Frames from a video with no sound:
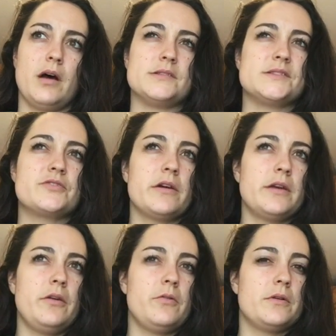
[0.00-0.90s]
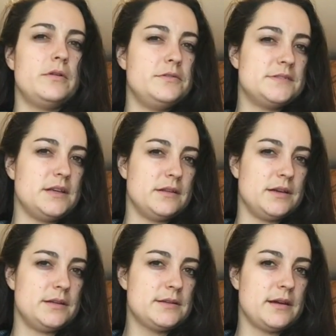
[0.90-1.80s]
Australia or New
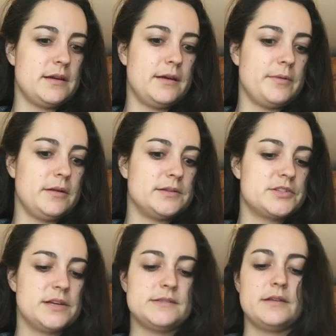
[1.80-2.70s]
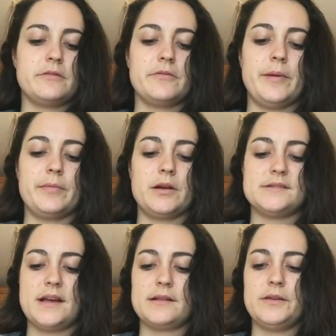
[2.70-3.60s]
Zealand. I apologize, I don't remember
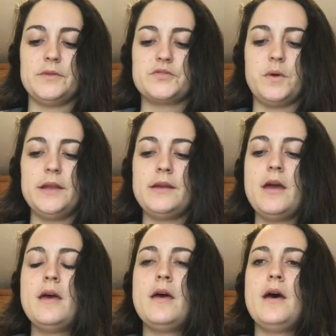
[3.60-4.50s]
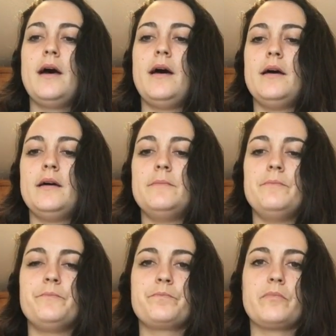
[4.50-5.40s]
exactly which one.
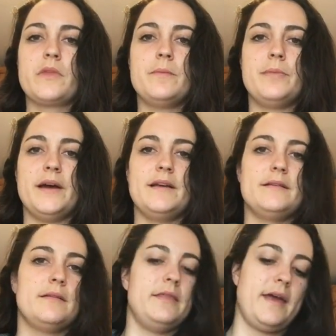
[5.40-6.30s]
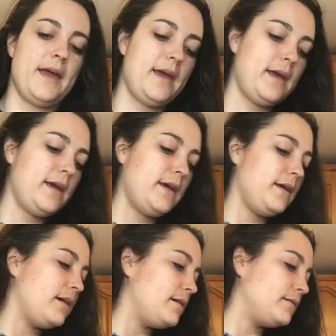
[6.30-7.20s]
But
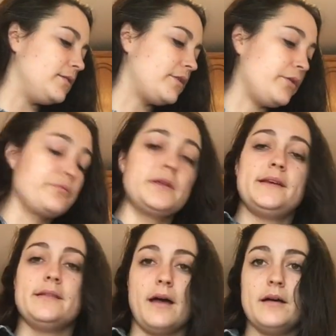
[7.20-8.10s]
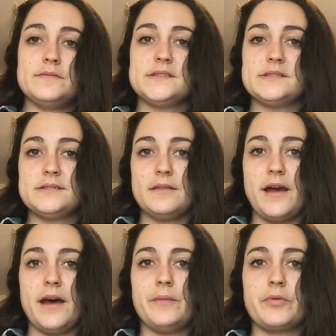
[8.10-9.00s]
Yuka really loves
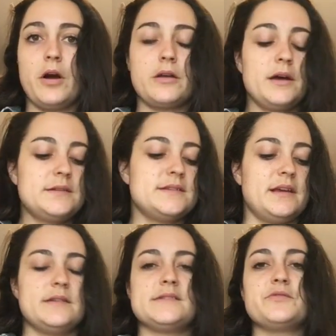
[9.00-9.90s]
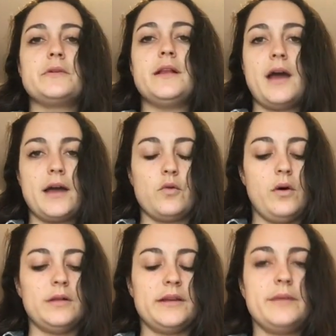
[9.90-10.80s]
that product, and it's a really high
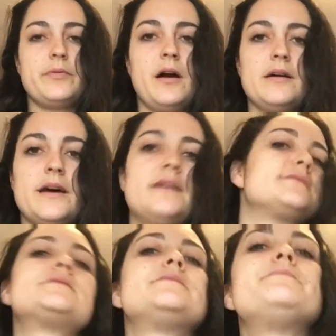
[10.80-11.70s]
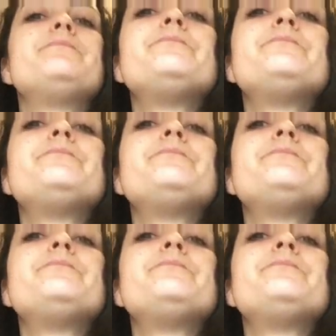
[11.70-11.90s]
quality product.